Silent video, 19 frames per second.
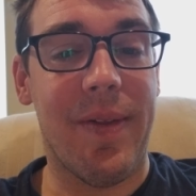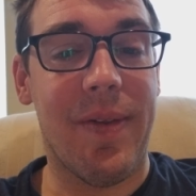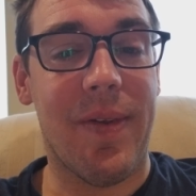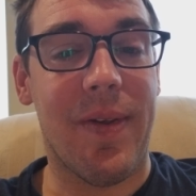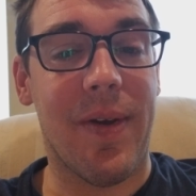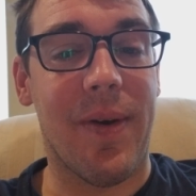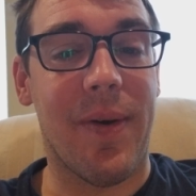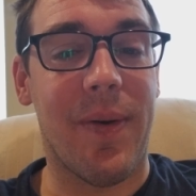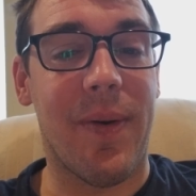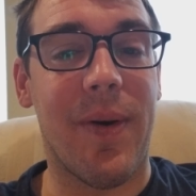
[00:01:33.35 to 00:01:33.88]

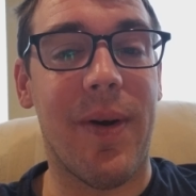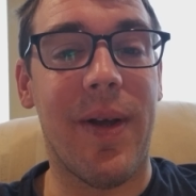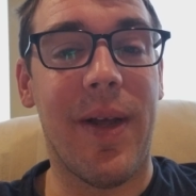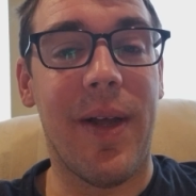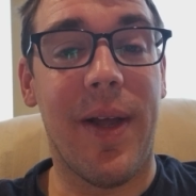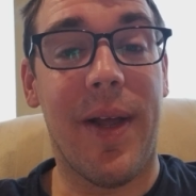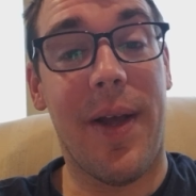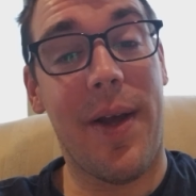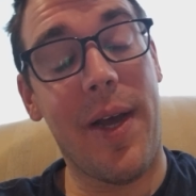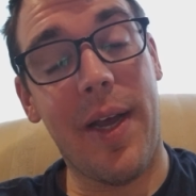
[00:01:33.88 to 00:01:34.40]
So,
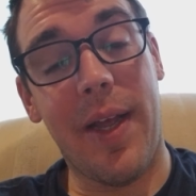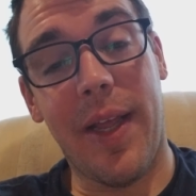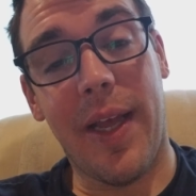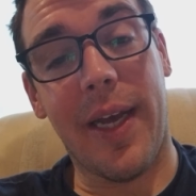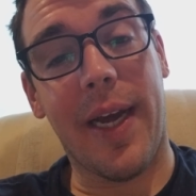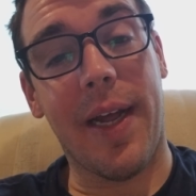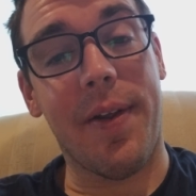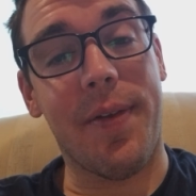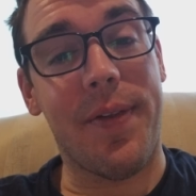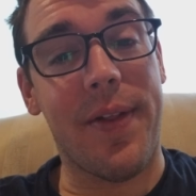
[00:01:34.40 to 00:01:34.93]
yeah, I
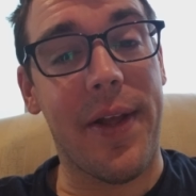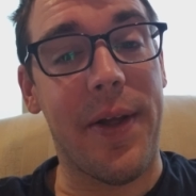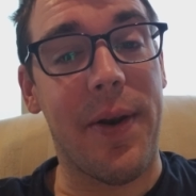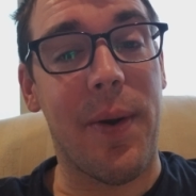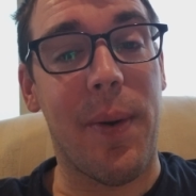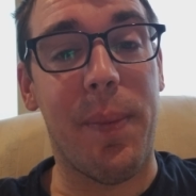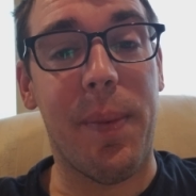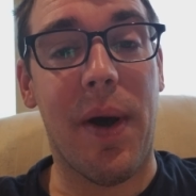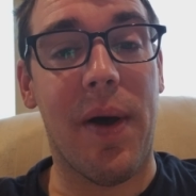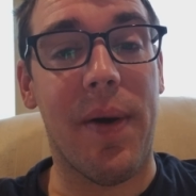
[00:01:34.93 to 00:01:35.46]
got to stay in
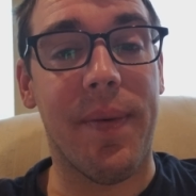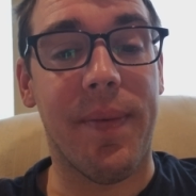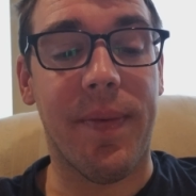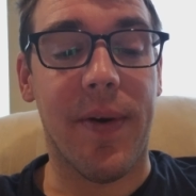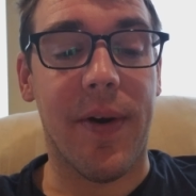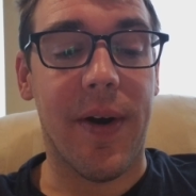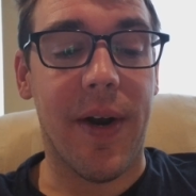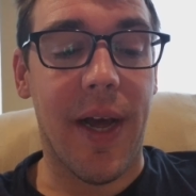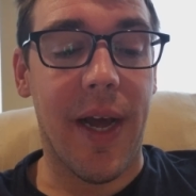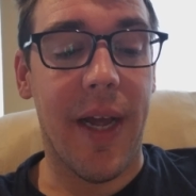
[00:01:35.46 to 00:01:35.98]
Omaha for
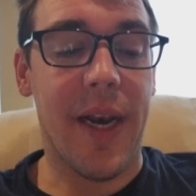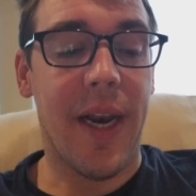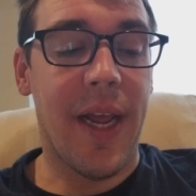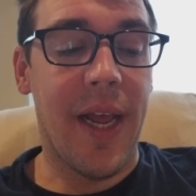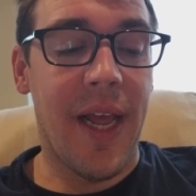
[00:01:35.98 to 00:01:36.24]
a night.